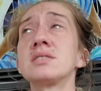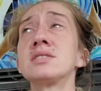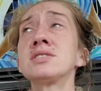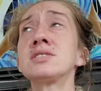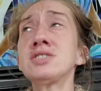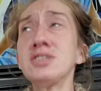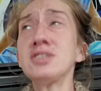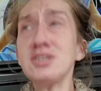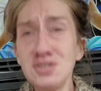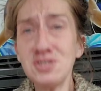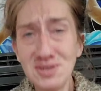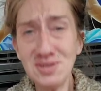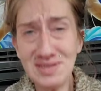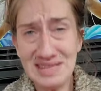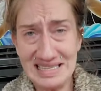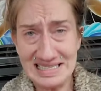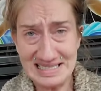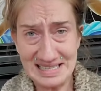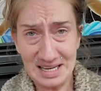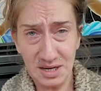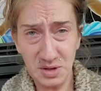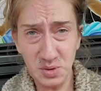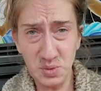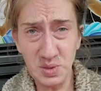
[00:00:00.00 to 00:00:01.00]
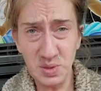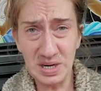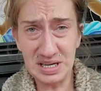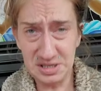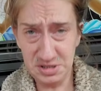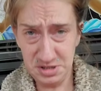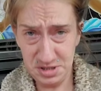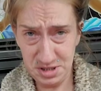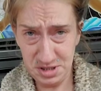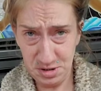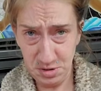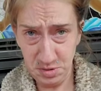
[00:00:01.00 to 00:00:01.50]
to do things I don't want to
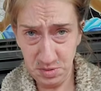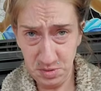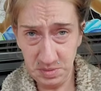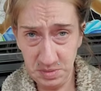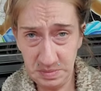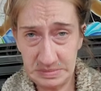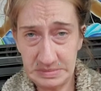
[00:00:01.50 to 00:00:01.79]
do,